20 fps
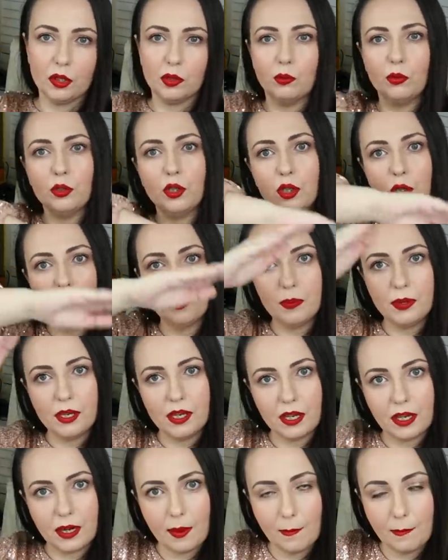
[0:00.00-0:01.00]
It wouldn't
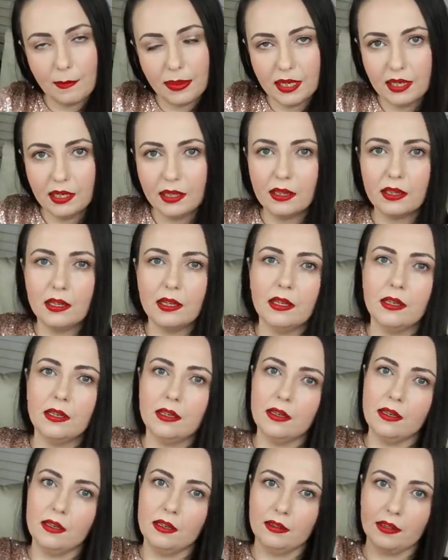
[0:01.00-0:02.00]
be
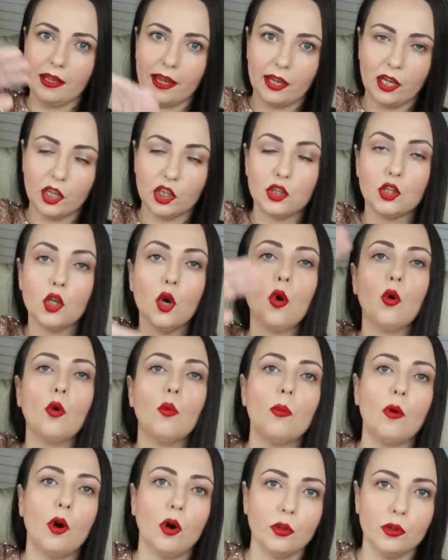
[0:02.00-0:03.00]
completely like a
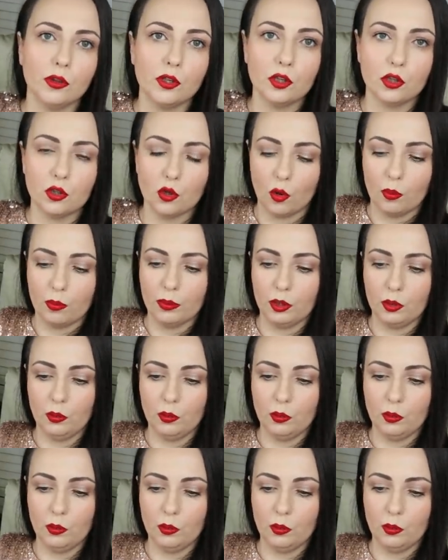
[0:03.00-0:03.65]
dome on the top.